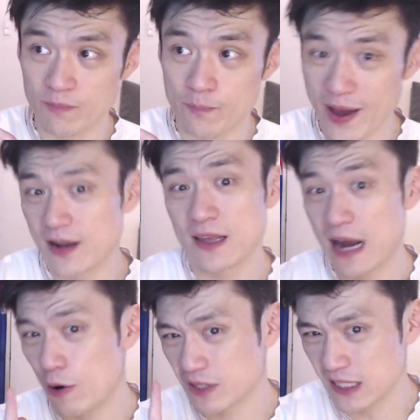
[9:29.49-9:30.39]
better than I
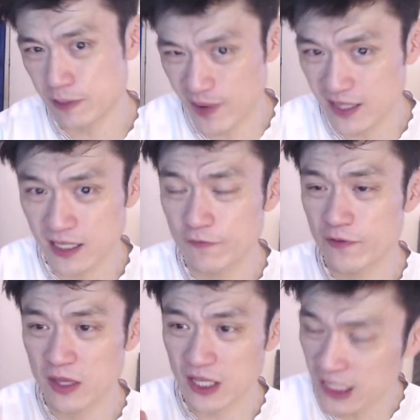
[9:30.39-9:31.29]
was expecting
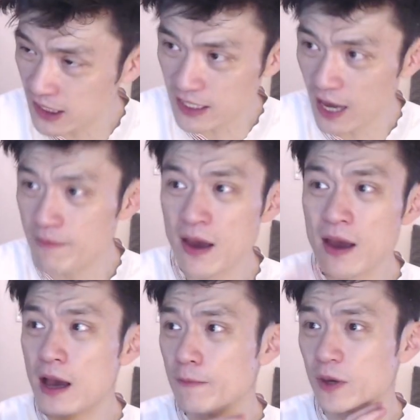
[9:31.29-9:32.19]
in the kicking game
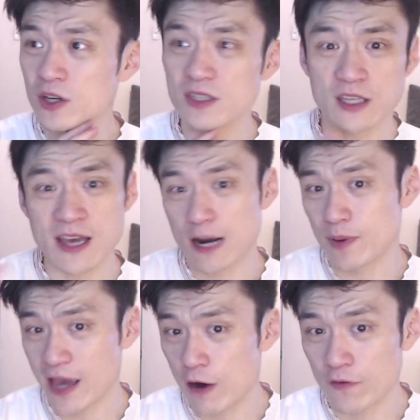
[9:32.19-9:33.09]
because he had
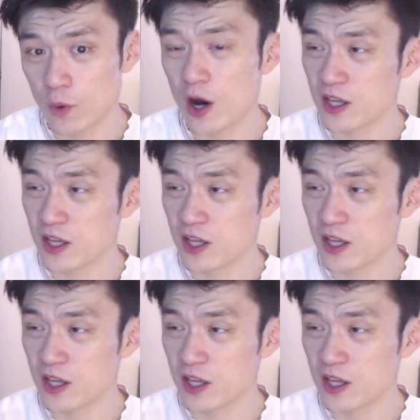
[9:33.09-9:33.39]
been out for a while.